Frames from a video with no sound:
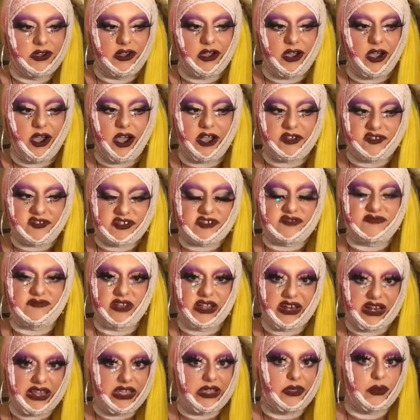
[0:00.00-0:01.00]
I just
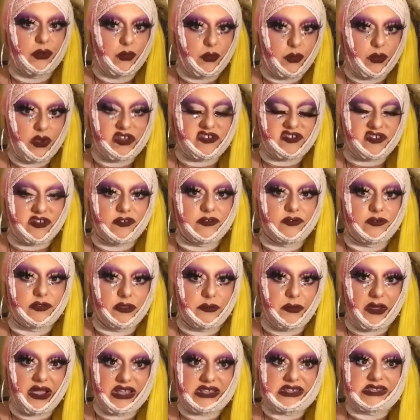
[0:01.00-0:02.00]
really wish her all the
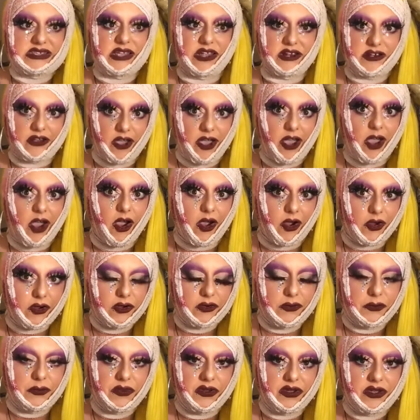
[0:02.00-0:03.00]
best and I
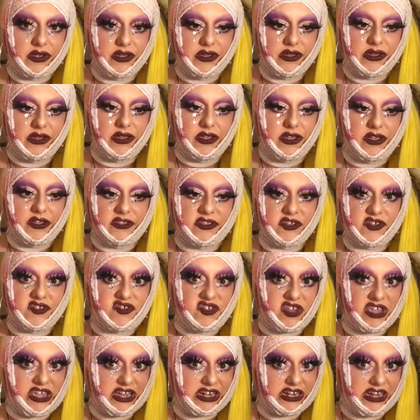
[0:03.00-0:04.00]
hope that
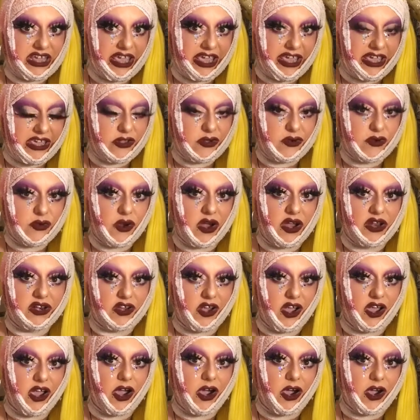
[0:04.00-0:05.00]
she can heal and
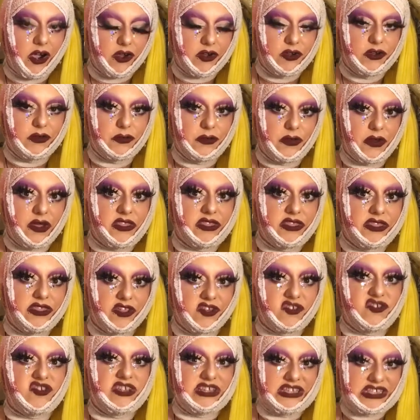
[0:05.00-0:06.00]
I hope
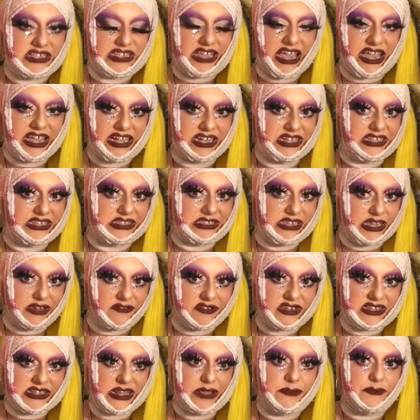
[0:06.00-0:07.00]
that she's taken
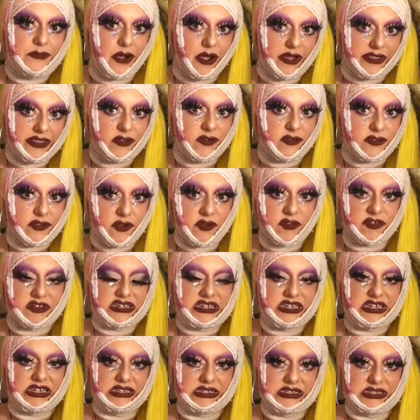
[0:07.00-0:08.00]
seriously by the
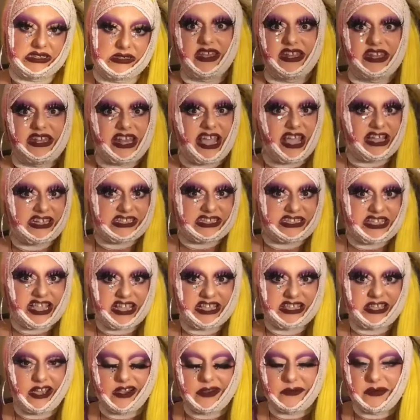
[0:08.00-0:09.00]
authorities. The next
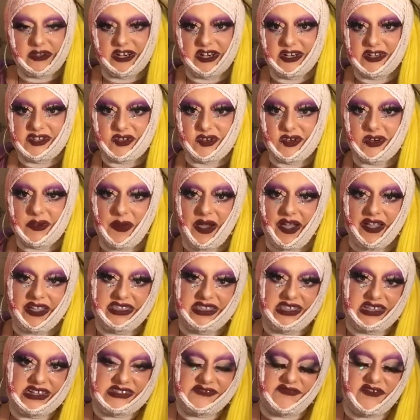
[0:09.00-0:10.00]
thing that I'm going to talk about in
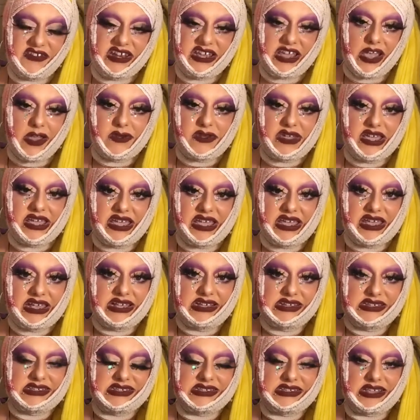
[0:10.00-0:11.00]
this video
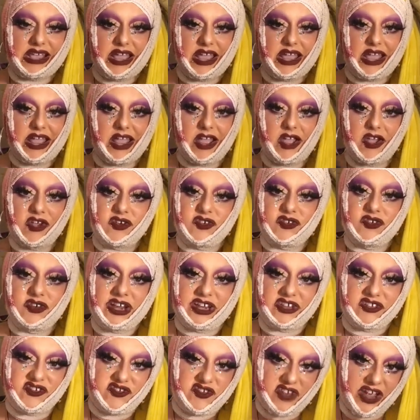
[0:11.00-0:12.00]
is
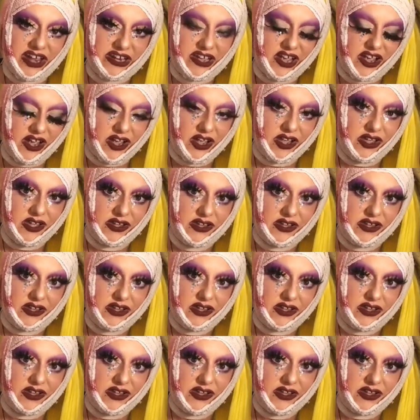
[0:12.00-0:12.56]
Kris Jenner.